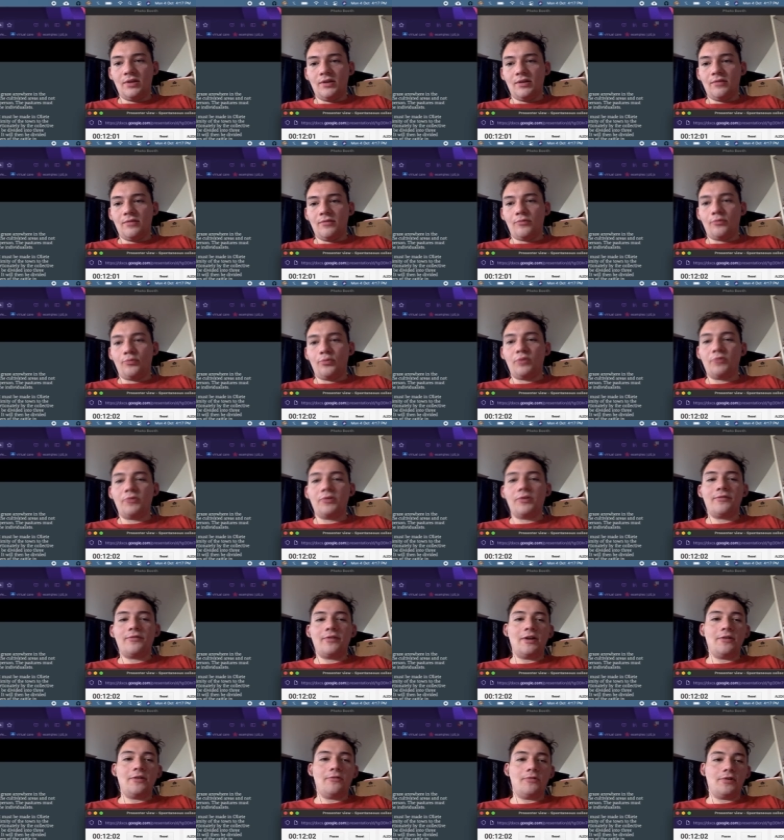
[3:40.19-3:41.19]
but what if
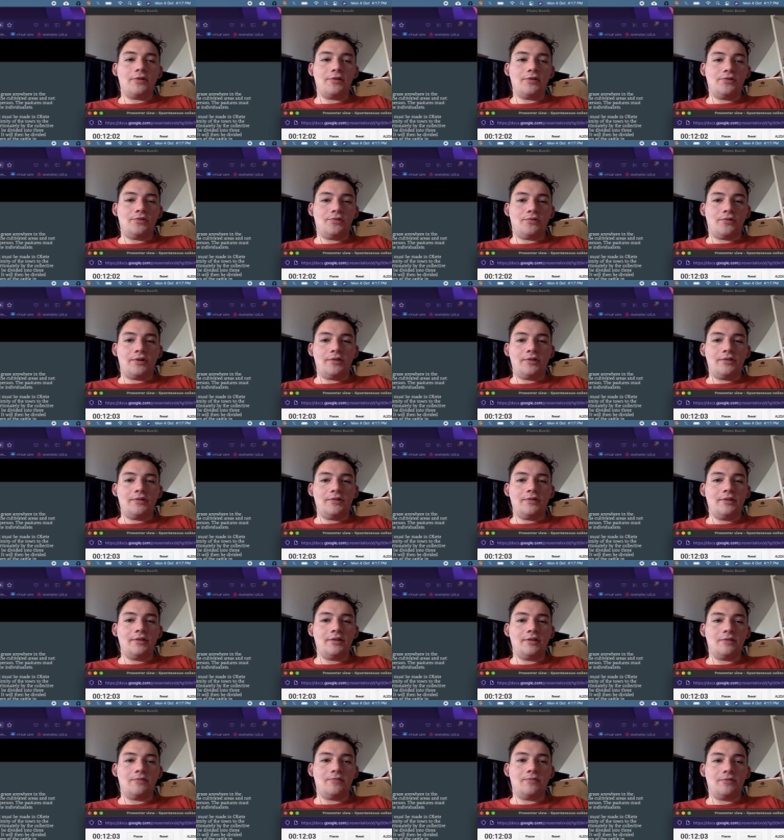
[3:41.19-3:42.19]
I don't want to join the
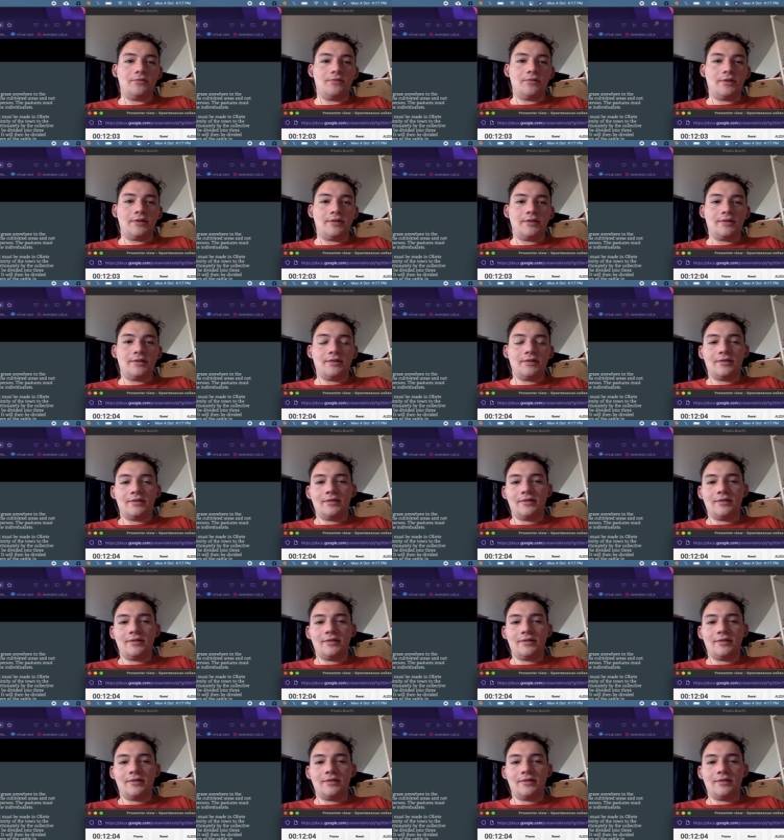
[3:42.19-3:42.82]
individualists?